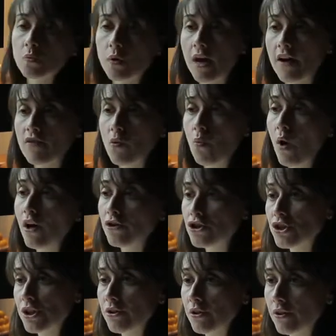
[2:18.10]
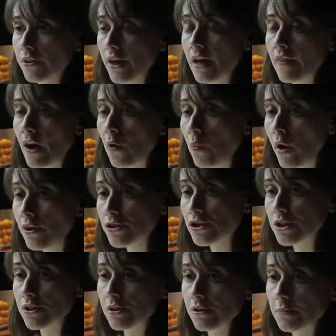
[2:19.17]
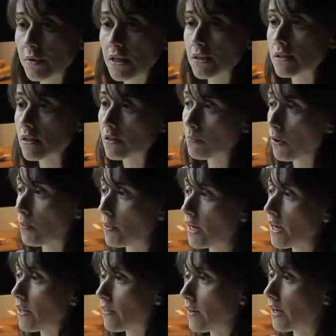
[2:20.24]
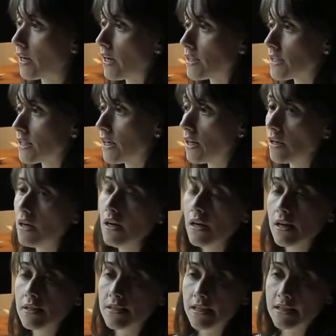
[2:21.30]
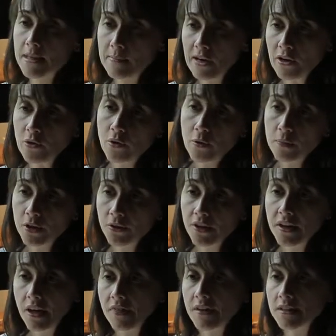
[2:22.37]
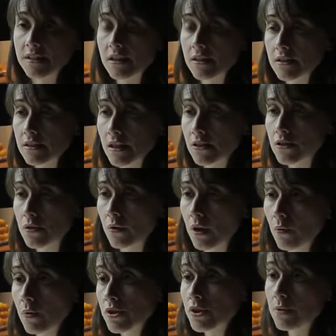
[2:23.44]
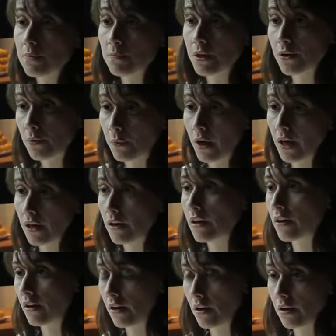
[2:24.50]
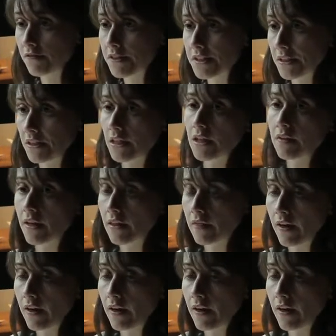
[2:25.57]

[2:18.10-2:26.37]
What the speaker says: would have a well shield, and that well shield means that the moment anything hits it, it's antimicrobial and nothing's going to stick to it, which can be great in a facility like